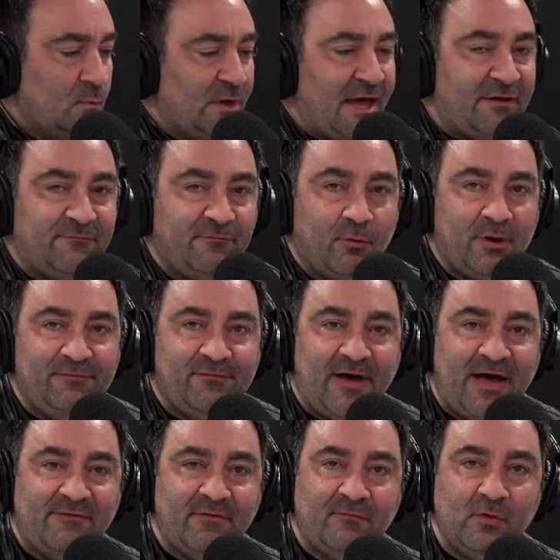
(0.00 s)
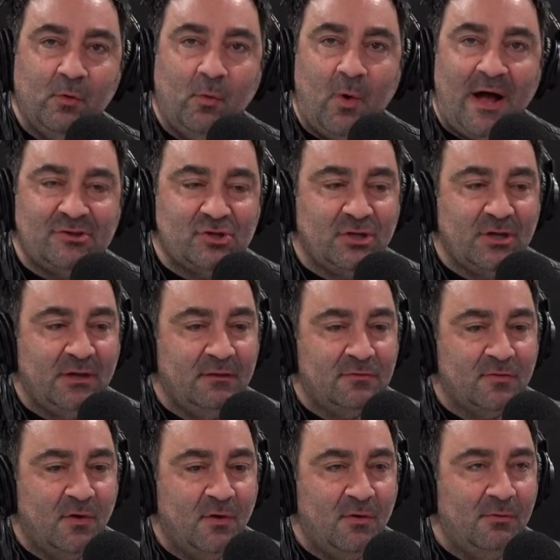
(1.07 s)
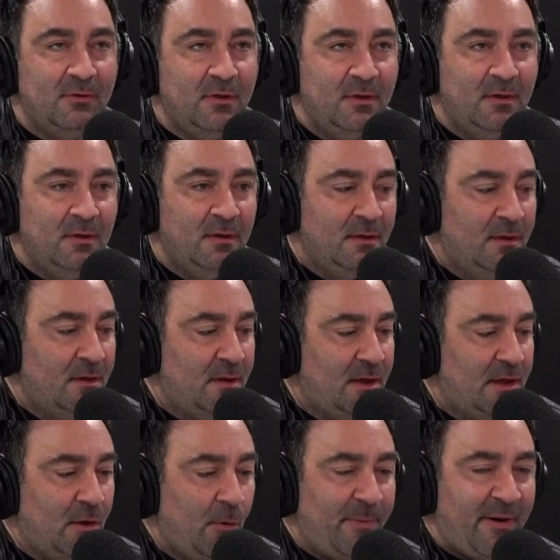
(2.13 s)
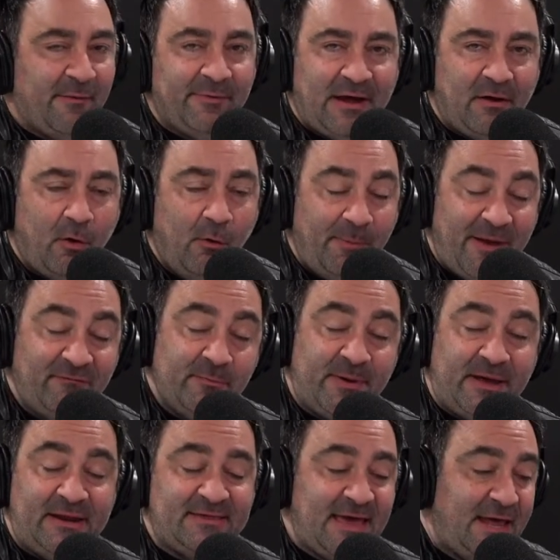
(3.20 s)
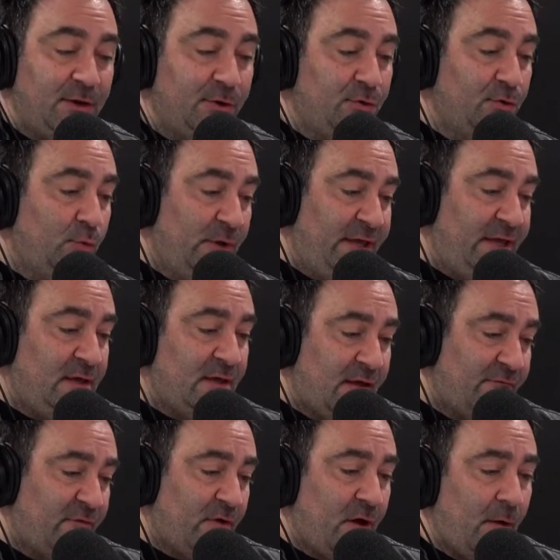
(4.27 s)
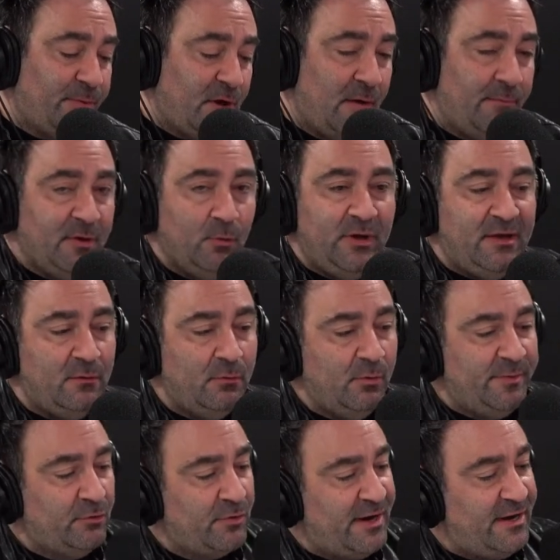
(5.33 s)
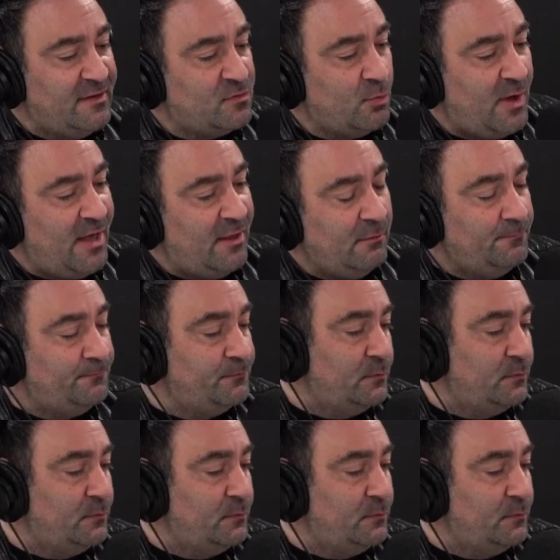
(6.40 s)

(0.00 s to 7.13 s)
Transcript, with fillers: We got 45 of you watching, so uh, hope hope everybody's had a good week. upcoming week will be great as well.